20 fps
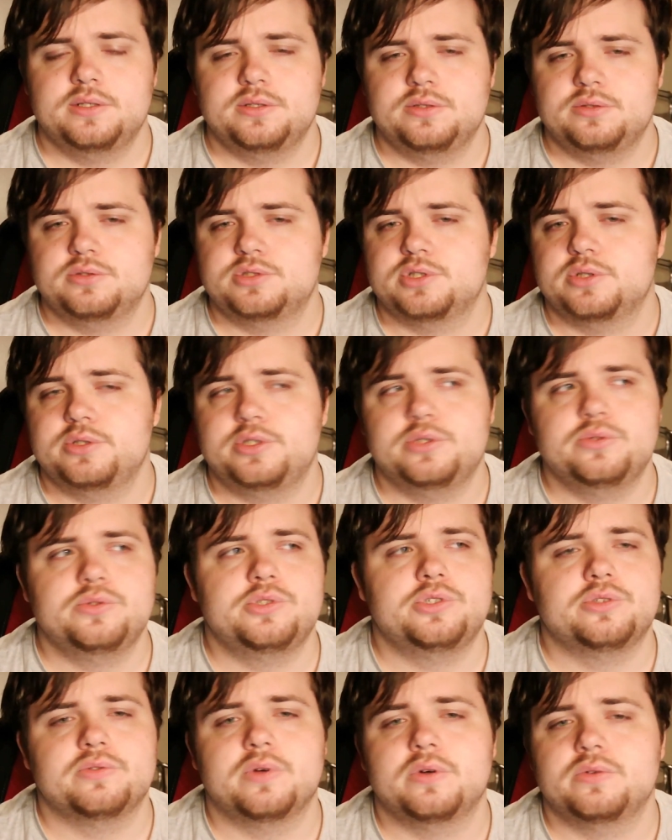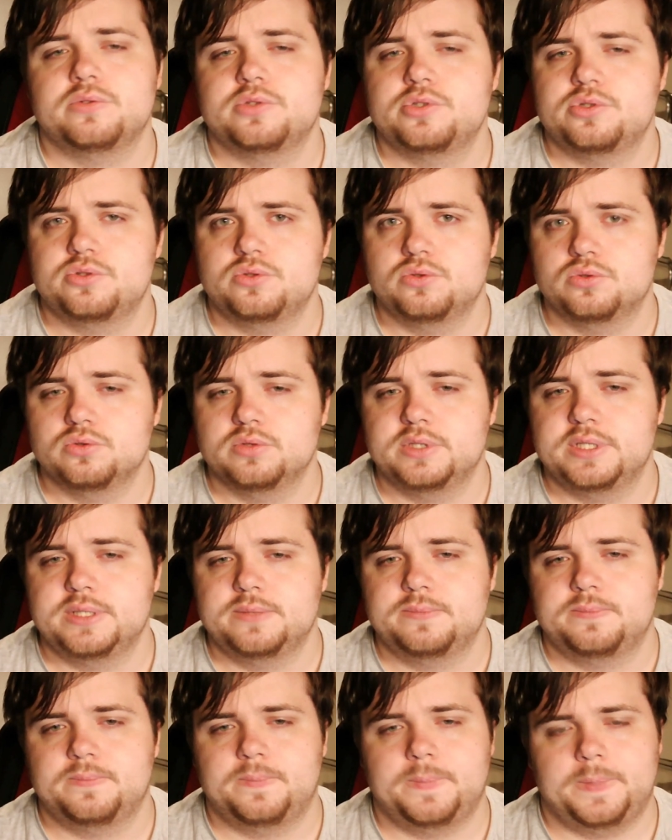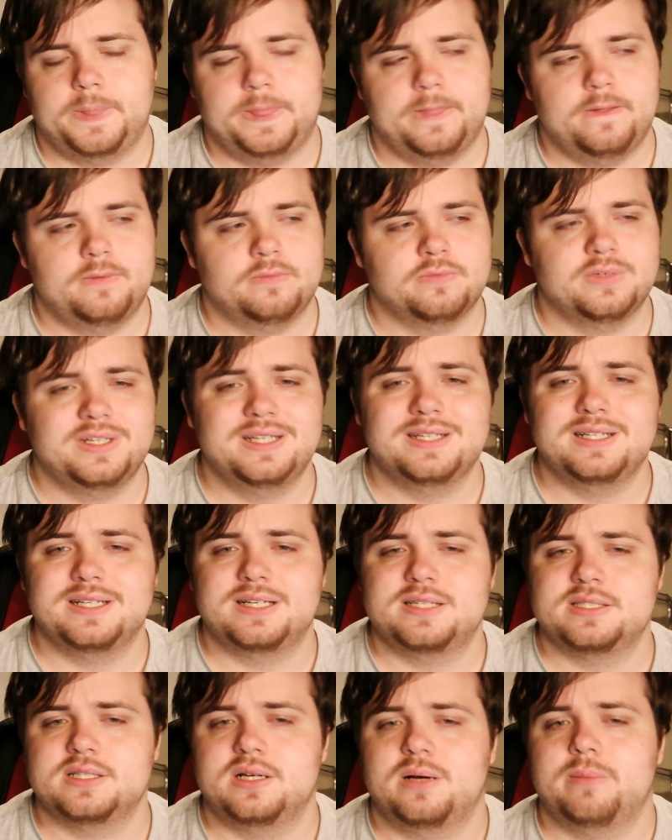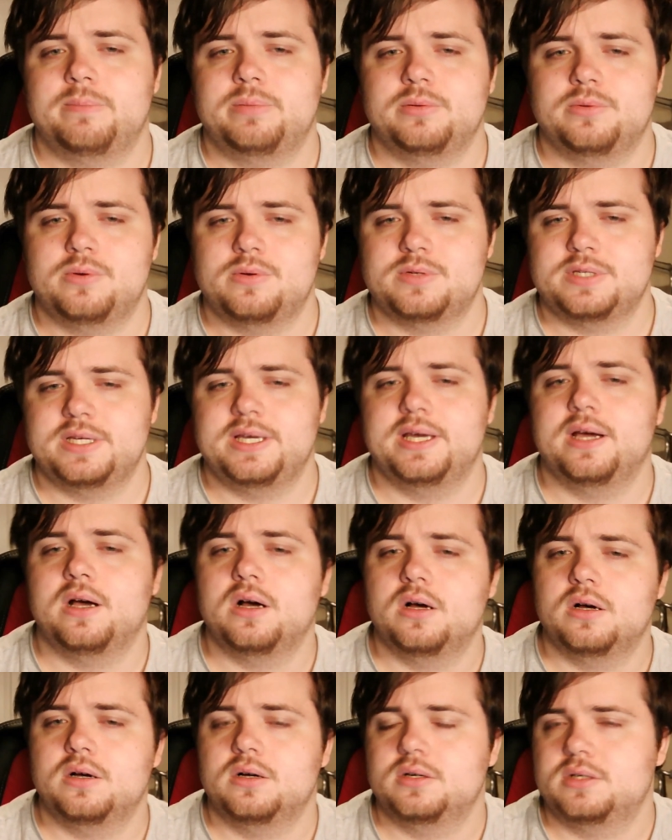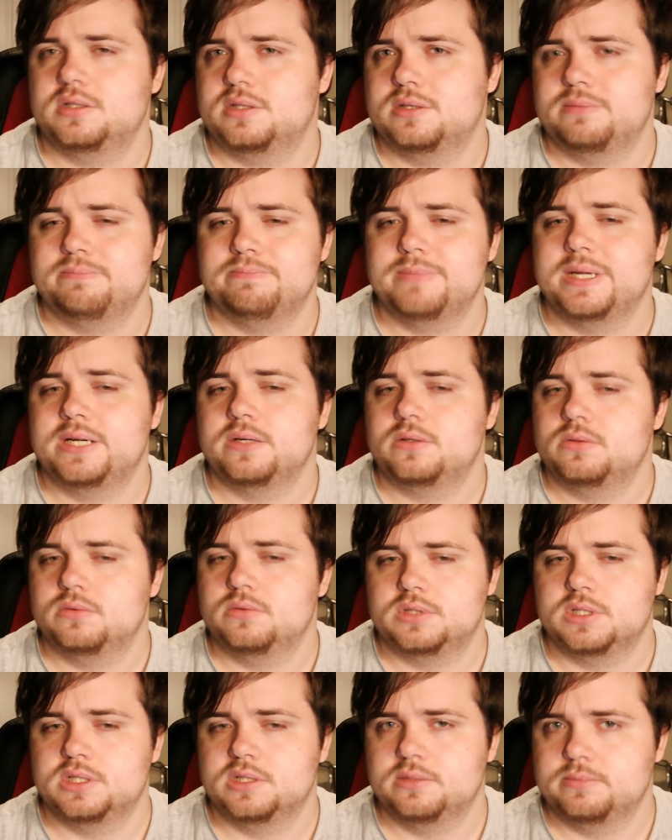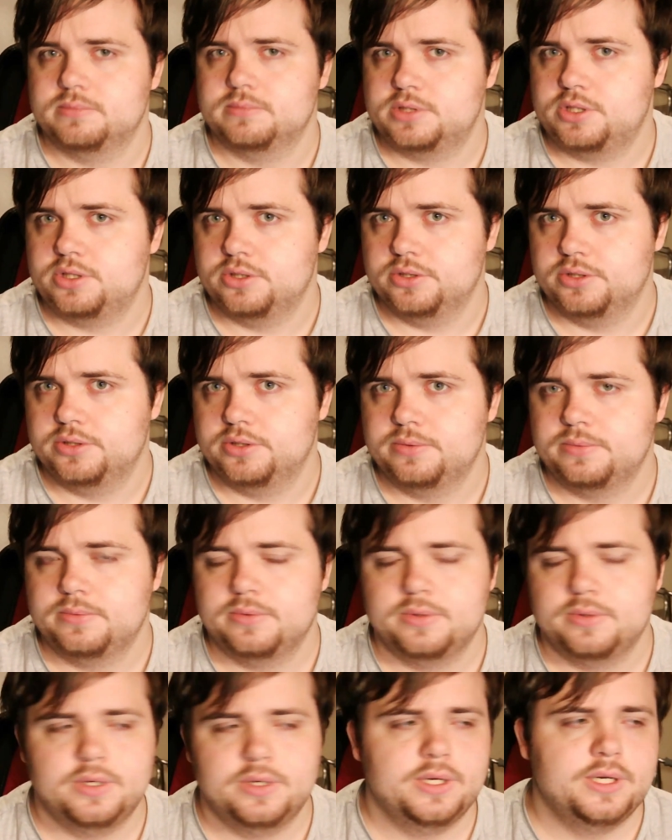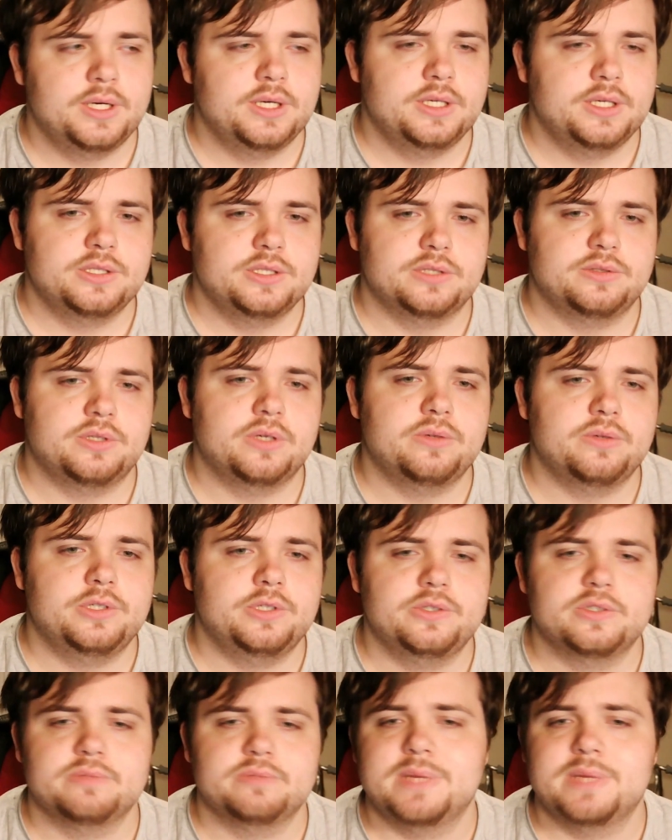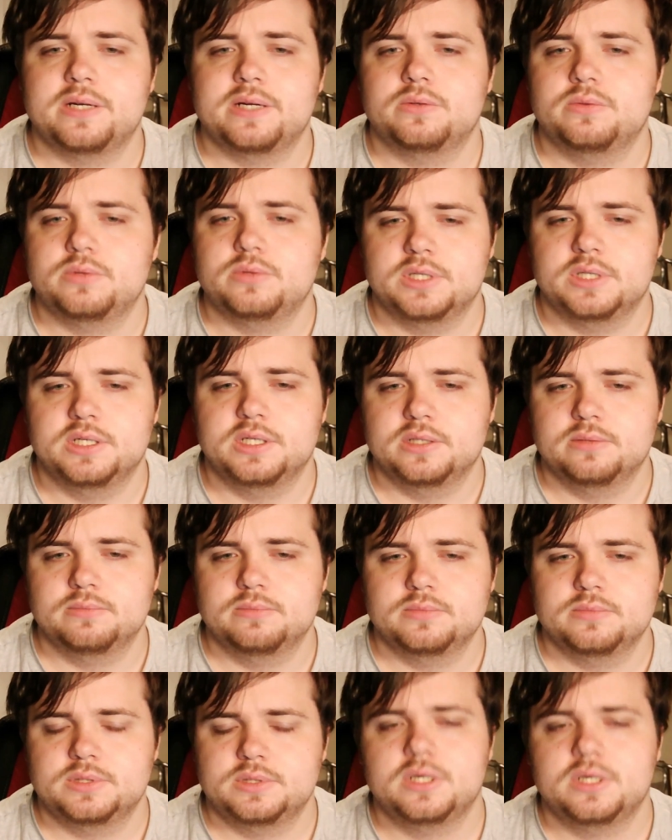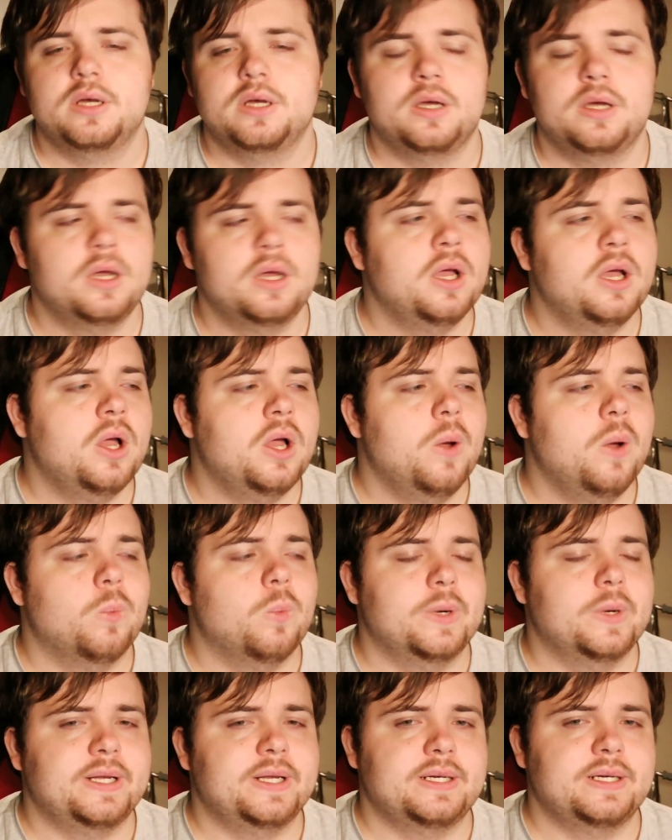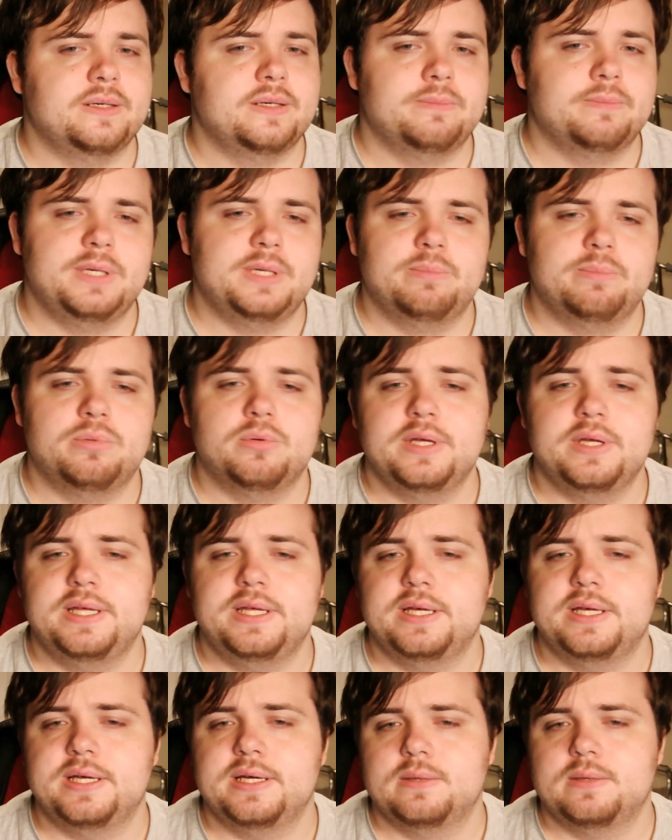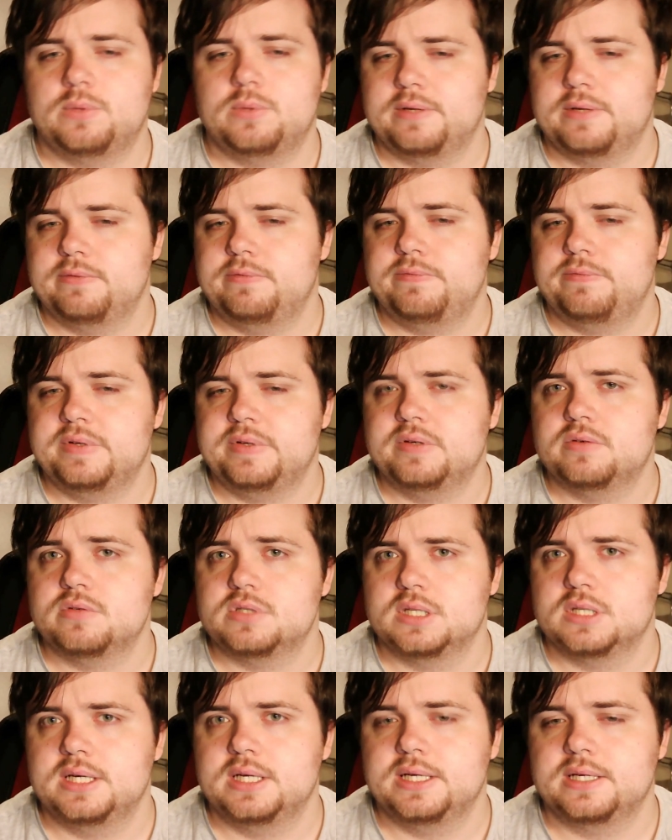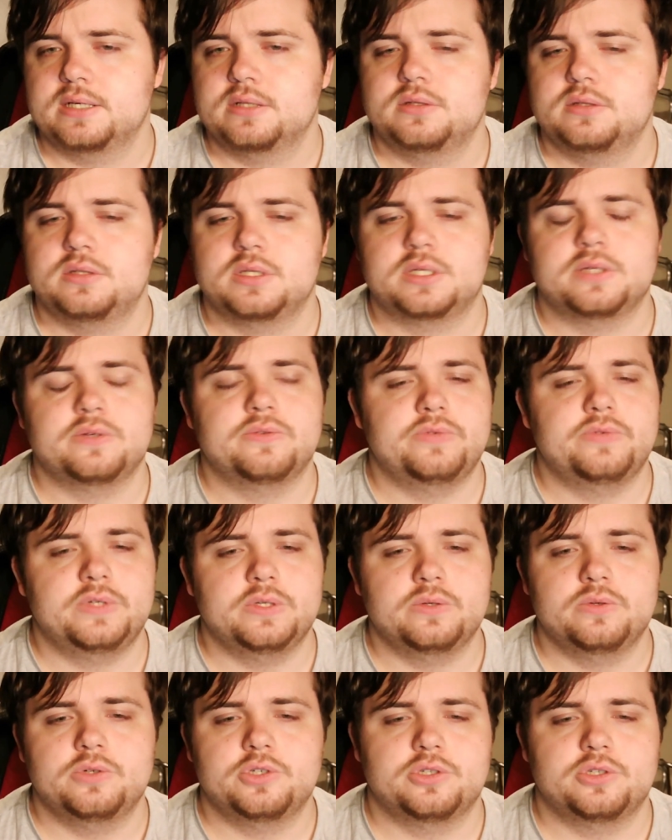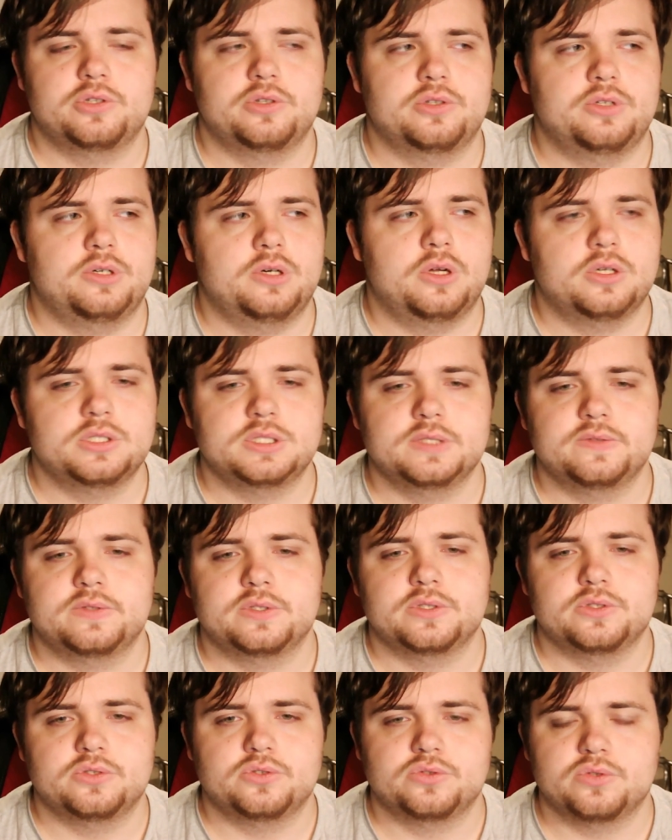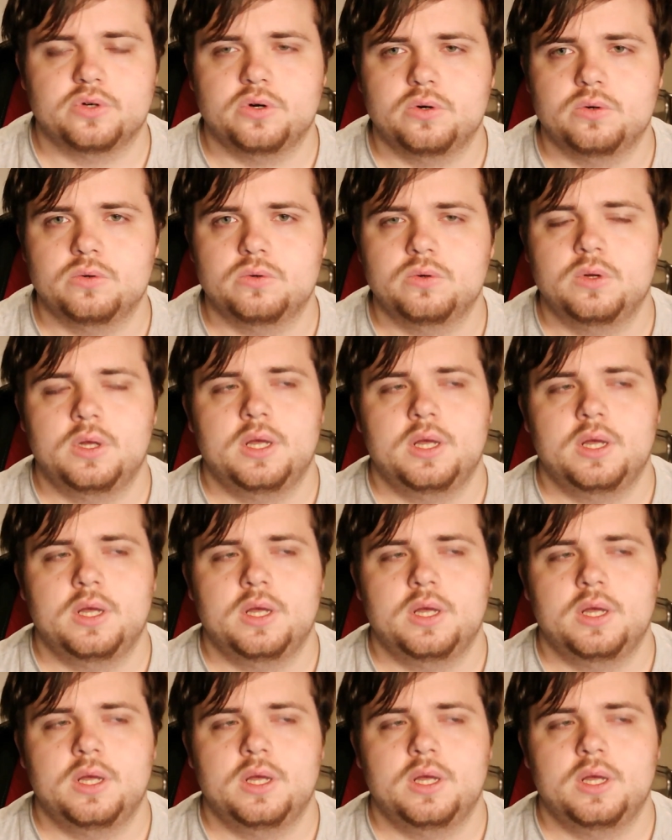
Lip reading: So use your own story. Real examples hit harder than medical terms could. So don't use medical terms. When people hear what it feels like, the confusion, the loss of control,